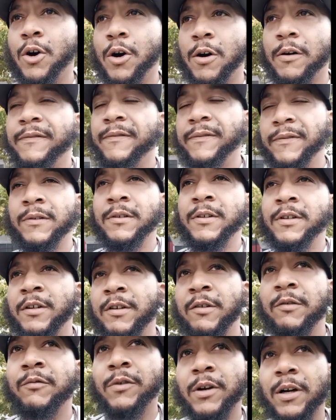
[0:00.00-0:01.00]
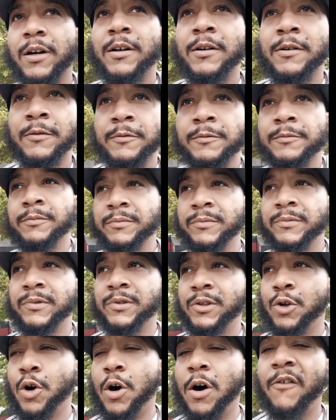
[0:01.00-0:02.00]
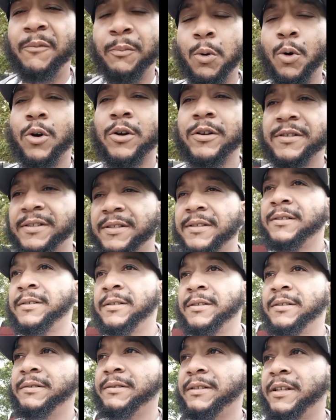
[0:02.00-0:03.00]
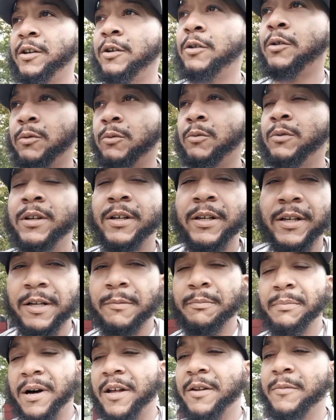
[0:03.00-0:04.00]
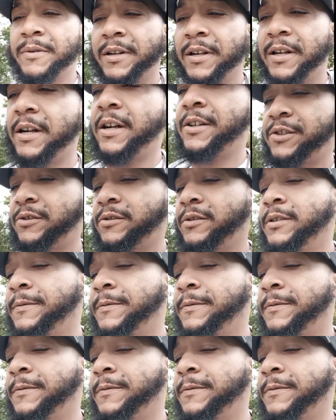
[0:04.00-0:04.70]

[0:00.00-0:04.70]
the Gulf ports down in the bottom of the country.